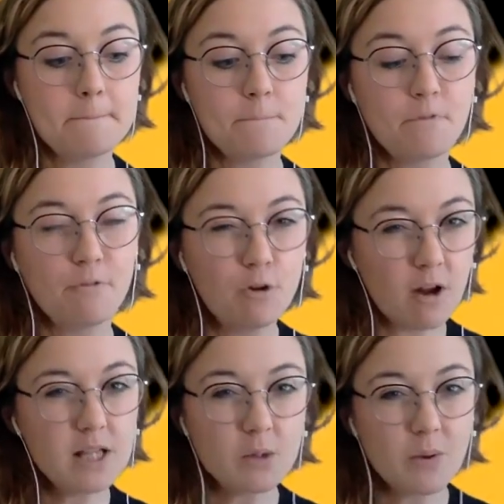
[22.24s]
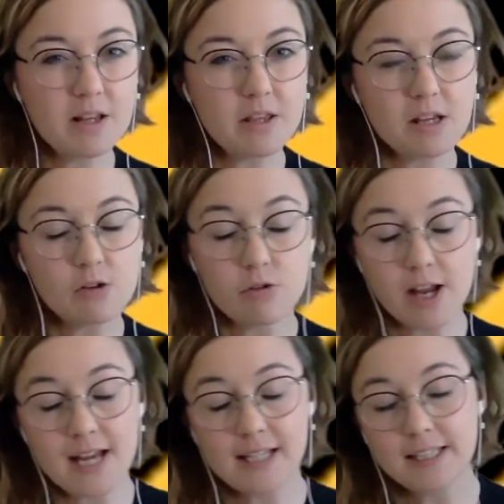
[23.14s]
before I do anything
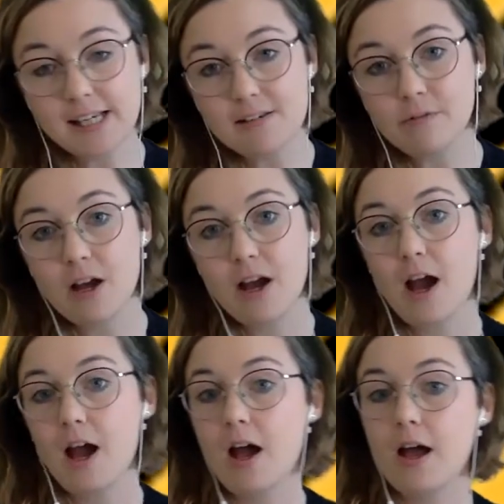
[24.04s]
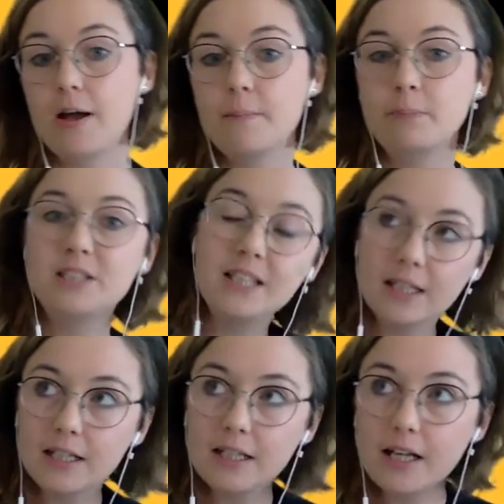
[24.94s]
creative,
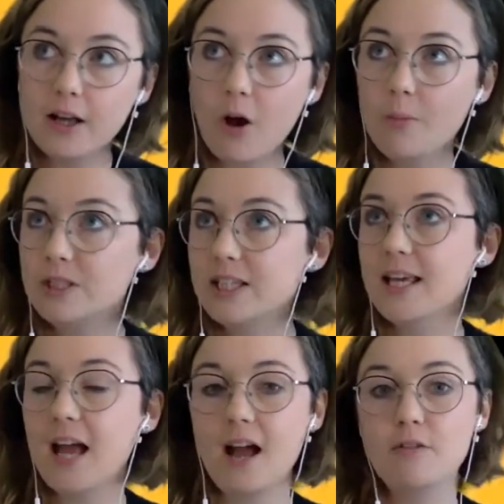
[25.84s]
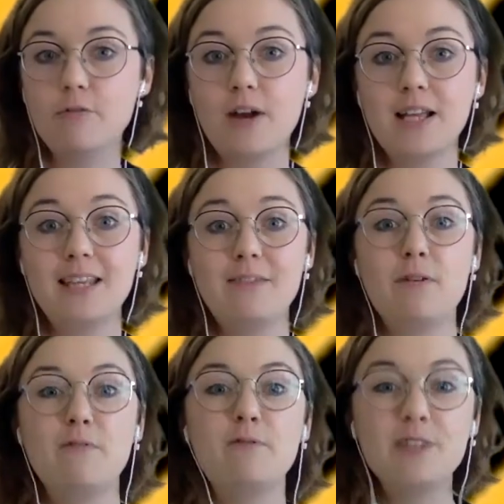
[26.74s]
particularly comedy, I find that if
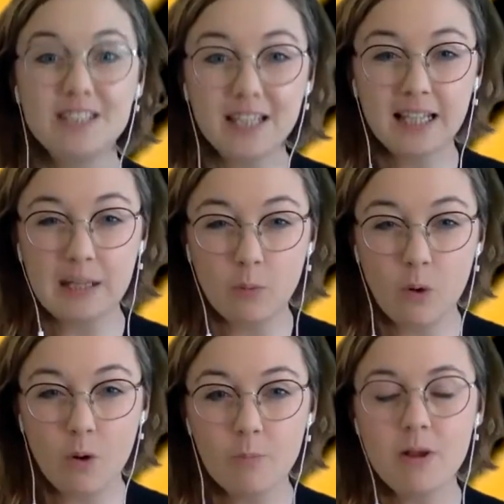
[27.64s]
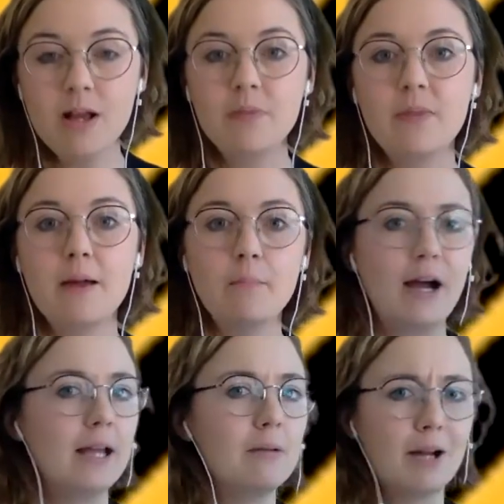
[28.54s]
I'm physically warm, then
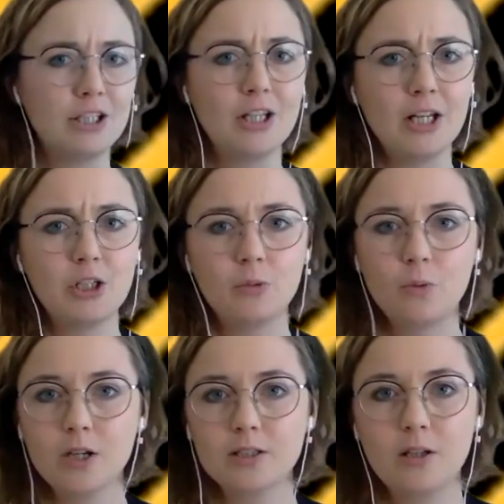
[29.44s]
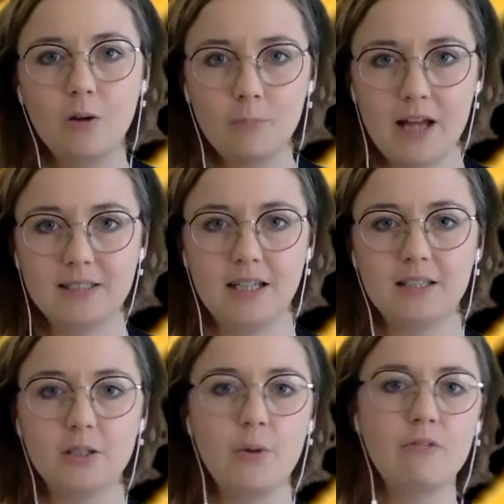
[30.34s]
my imagination works a lot better.
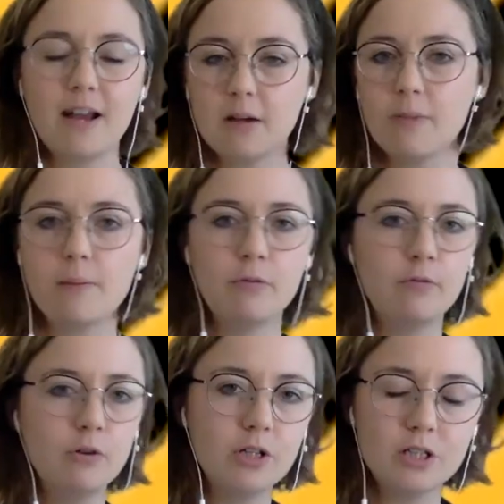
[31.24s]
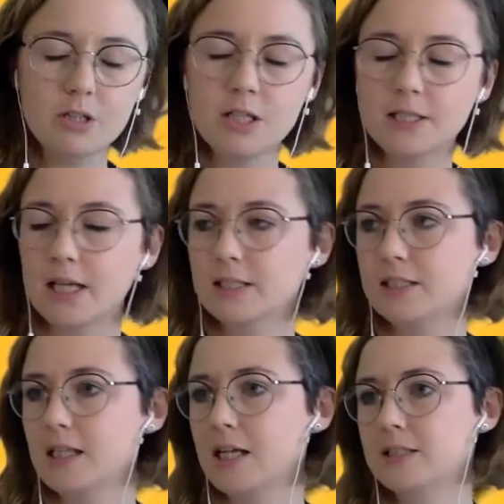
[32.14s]
So I recommend before you do these
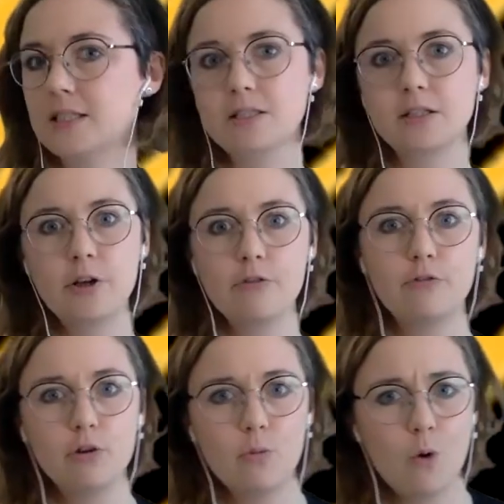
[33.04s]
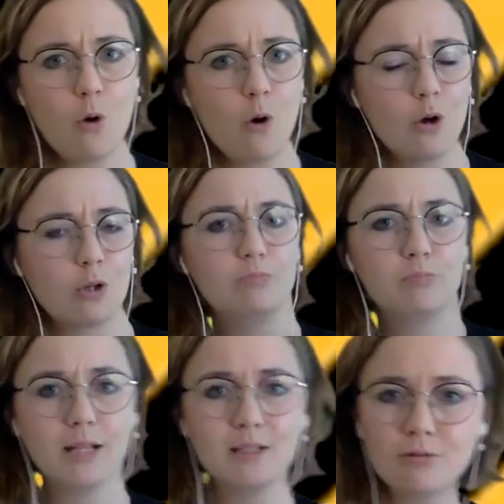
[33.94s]
exercises, go for a walk,
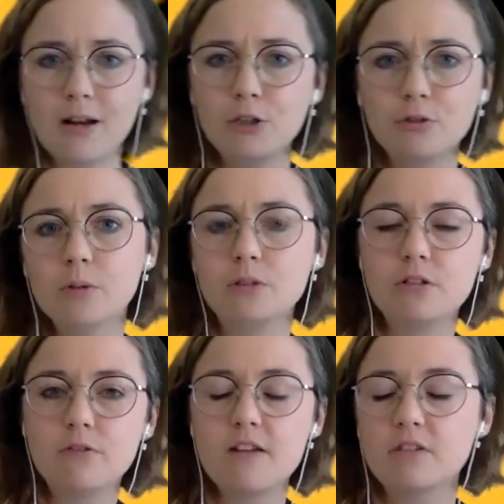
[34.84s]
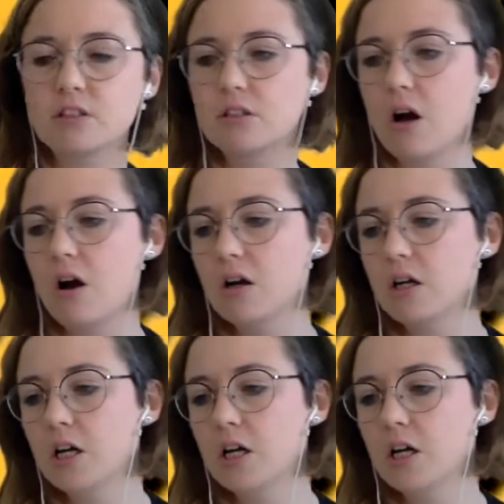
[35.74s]
dance around your room to your favourite song,